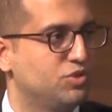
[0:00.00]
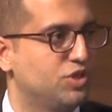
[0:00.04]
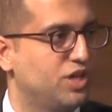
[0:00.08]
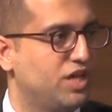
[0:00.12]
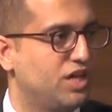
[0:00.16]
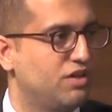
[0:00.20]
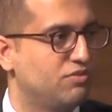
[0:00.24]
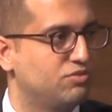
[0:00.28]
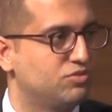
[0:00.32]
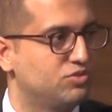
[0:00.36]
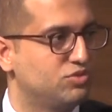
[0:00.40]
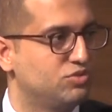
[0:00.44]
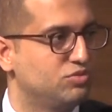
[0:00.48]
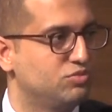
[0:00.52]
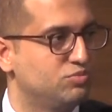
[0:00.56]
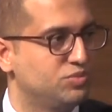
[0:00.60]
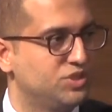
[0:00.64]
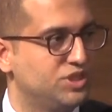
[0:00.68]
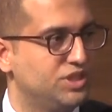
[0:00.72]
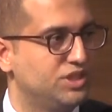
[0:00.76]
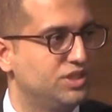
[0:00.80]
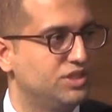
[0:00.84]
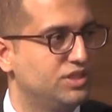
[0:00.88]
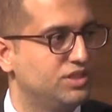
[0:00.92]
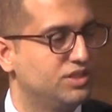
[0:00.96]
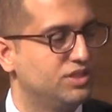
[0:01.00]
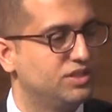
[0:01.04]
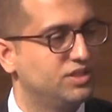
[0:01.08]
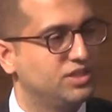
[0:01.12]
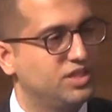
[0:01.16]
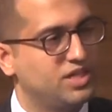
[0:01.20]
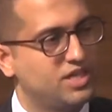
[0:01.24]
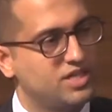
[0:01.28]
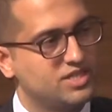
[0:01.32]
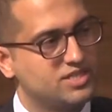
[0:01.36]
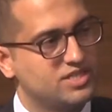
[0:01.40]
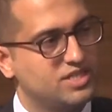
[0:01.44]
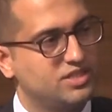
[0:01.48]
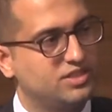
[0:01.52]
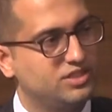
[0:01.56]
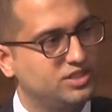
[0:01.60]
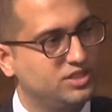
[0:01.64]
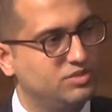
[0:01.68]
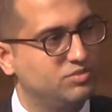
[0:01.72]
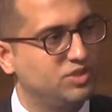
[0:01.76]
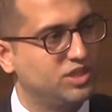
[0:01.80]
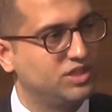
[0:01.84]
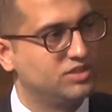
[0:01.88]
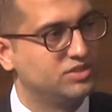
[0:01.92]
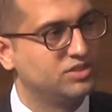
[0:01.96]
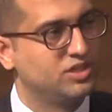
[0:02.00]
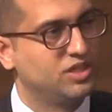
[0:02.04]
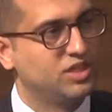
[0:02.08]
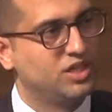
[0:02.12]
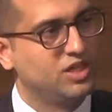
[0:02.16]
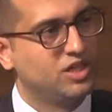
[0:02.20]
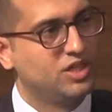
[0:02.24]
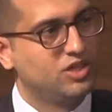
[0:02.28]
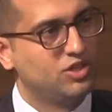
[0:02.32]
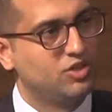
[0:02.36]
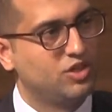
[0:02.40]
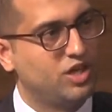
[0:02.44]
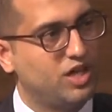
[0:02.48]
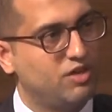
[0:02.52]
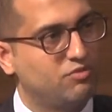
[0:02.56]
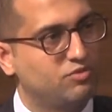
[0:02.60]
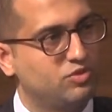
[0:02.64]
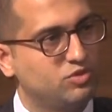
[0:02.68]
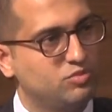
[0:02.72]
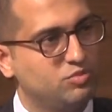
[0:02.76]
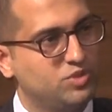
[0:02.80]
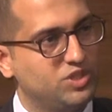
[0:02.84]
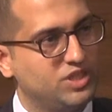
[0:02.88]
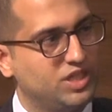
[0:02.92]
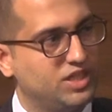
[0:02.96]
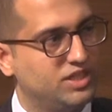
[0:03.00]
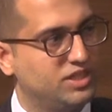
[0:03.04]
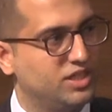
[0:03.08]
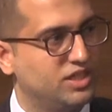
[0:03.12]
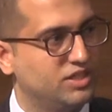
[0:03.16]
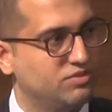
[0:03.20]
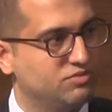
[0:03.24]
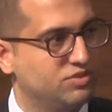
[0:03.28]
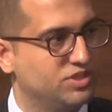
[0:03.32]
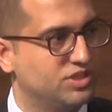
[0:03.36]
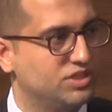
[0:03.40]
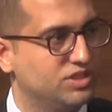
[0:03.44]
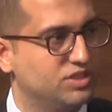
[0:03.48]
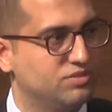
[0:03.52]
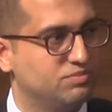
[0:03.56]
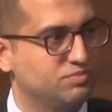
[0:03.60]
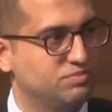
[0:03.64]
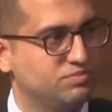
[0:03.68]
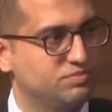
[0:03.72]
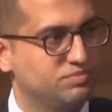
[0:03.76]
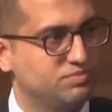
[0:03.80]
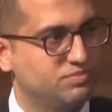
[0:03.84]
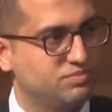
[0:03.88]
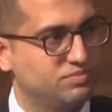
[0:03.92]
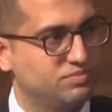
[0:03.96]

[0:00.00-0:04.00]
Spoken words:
You have to be as a team and you have to be aligned with them.